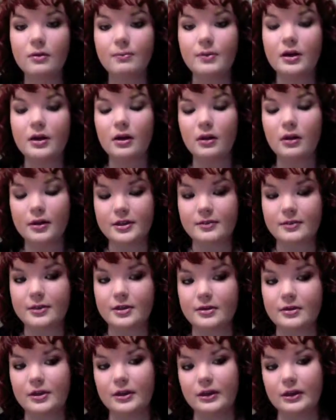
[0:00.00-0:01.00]
but I'll also be
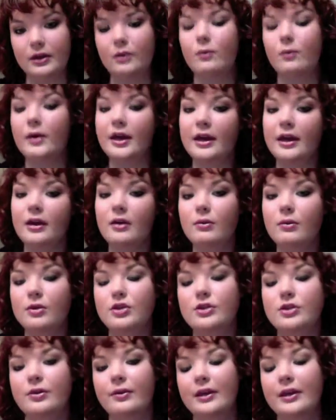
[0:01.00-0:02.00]
doing like Wicked, which
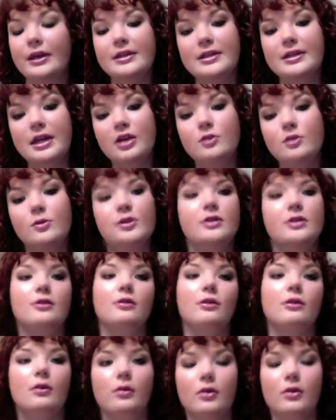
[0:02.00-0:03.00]
is only a stage musical,
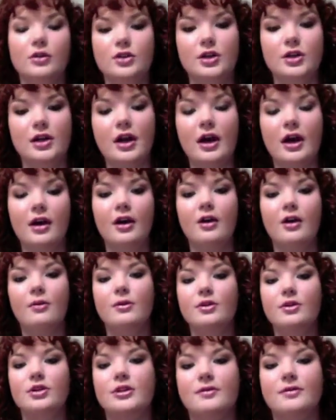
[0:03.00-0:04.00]
or Chicago,
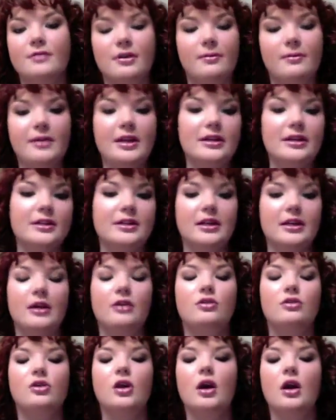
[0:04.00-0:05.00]
which is film and
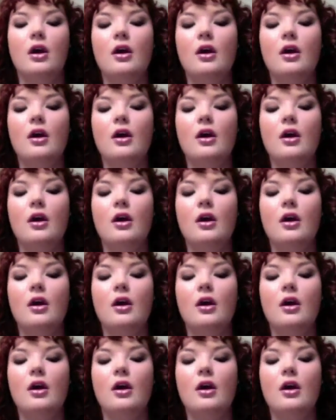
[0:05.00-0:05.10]
stage.